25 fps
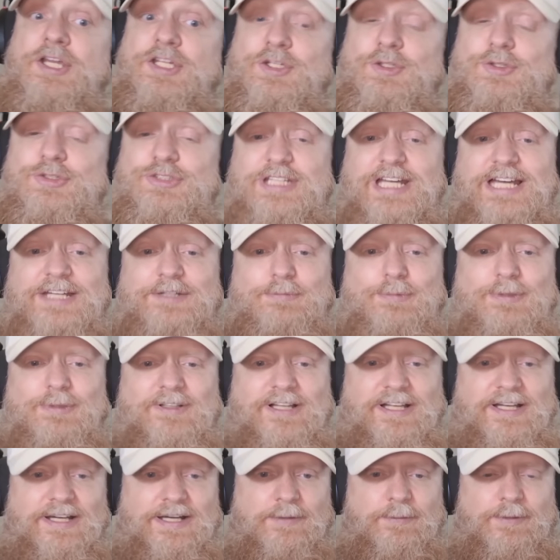You said,
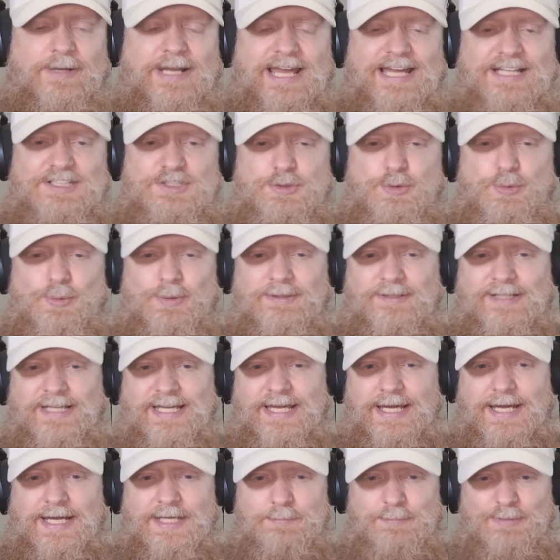when I asked you, will
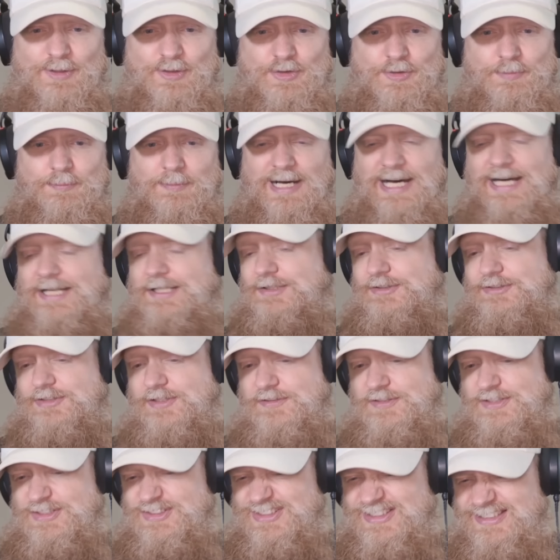AI build the models? I
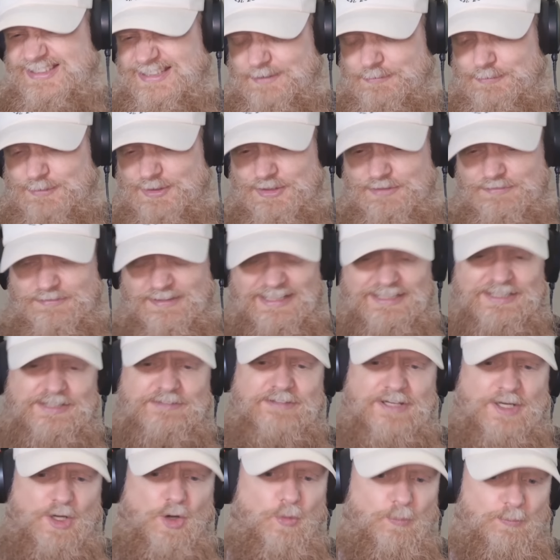think you said something to the effect
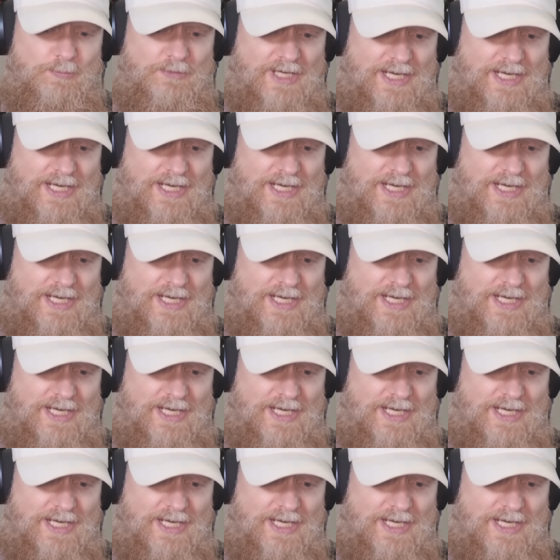of, I hope